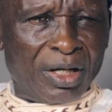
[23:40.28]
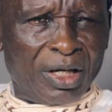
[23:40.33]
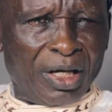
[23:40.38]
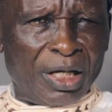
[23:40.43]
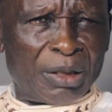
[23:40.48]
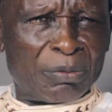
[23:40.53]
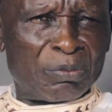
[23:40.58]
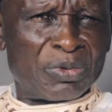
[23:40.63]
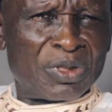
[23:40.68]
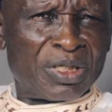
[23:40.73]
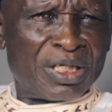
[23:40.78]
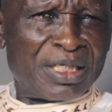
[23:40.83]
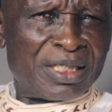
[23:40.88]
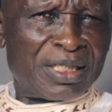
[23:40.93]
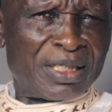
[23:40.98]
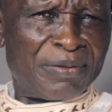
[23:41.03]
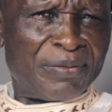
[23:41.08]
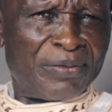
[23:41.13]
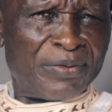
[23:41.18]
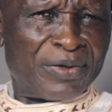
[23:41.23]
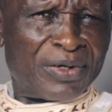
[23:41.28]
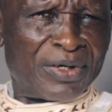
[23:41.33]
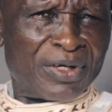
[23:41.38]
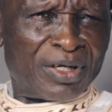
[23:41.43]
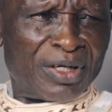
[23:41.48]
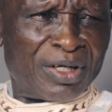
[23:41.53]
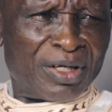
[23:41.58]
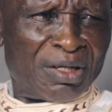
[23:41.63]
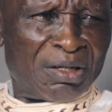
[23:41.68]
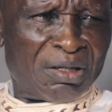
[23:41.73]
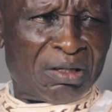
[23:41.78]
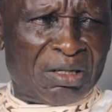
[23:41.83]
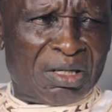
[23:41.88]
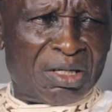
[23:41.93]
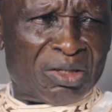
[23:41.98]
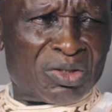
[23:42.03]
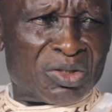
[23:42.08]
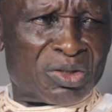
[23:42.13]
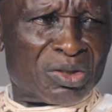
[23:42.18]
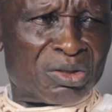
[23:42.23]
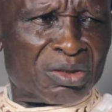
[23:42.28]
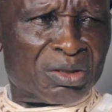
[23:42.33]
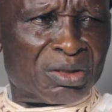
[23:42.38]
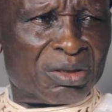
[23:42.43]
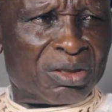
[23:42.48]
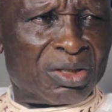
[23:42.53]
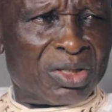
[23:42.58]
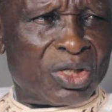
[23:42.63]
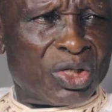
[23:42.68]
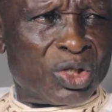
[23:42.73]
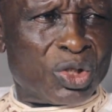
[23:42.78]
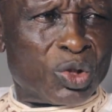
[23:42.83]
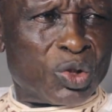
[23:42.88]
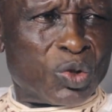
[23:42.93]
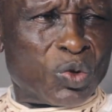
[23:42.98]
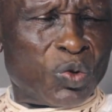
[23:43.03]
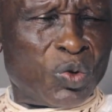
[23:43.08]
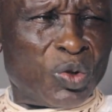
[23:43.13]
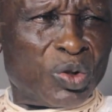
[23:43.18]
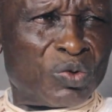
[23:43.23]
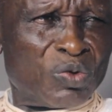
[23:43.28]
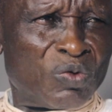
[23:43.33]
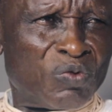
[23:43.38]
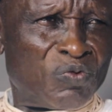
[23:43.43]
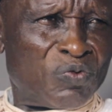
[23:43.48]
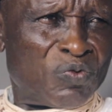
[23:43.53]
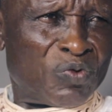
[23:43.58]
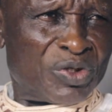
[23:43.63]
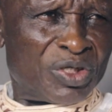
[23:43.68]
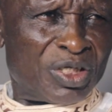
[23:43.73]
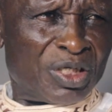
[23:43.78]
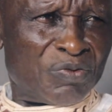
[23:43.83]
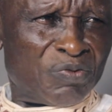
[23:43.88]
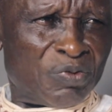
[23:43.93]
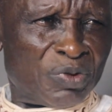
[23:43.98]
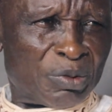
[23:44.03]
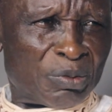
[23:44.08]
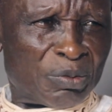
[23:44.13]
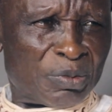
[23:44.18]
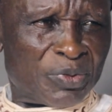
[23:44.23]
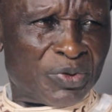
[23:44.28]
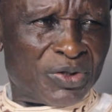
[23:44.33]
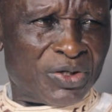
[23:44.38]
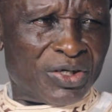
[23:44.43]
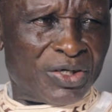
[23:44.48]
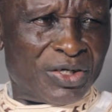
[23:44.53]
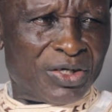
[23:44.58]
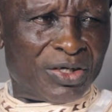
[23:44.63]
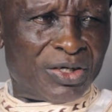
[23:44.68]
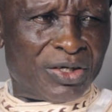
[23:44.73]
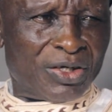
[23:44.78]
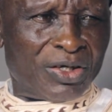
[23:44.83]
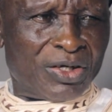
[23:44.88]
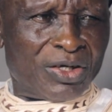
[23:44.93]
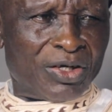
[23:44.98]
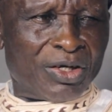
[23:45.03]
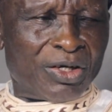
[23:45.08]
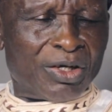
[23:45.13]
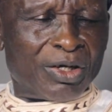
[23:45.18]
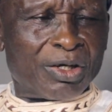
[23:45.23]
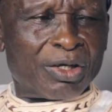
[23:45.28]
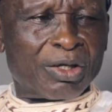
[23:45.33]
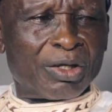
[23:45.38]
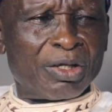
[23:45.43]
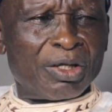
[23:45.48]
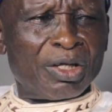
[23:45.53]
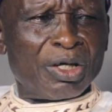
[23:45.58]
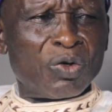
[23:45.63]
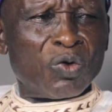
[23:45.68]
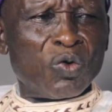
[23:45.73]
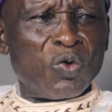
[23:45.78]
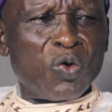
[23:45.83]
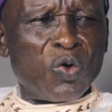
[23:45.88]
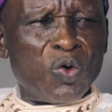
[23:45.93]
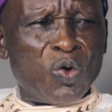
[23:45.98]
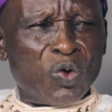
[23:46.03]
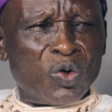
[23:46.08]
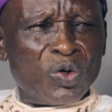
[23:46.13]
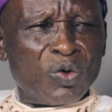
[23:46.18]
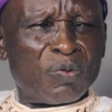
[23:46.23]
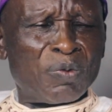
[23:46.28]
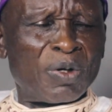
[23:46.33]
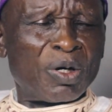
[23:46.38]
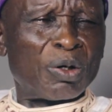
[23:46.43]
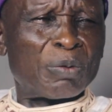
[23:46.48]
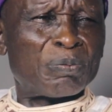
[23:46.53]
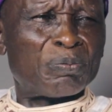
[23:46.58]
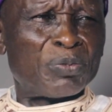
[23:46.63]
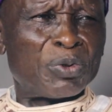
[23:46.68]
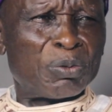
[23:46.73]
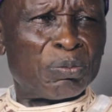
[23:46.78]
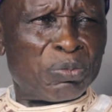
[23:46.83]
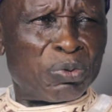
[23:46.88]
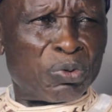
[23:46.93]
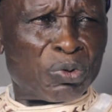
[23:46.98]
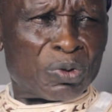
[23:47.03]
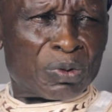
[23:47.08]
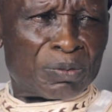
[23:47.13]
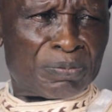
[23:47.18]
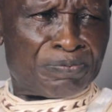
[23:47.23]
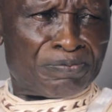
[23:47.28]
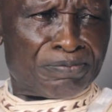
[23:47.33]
and believe that God will forgive him. The God of our people,